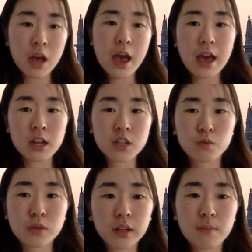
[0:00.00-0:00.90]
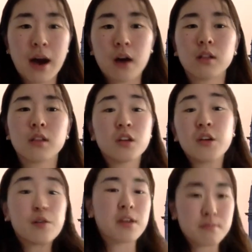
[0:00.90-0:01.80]
and it's really about you
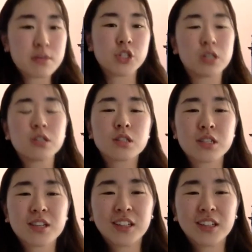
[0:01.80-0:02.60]
know the admissions